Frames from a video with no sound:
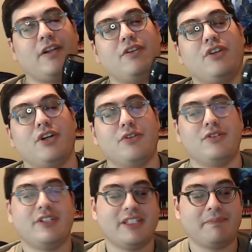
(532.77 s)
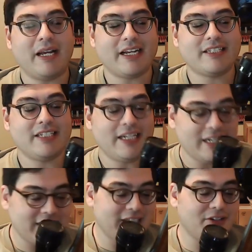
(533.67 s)
load the magazine
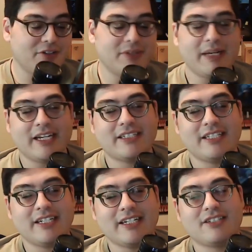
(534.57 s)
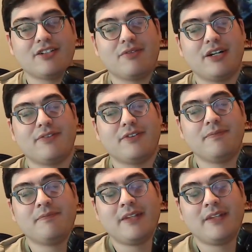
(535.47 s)
and then load the magazine into the rifle.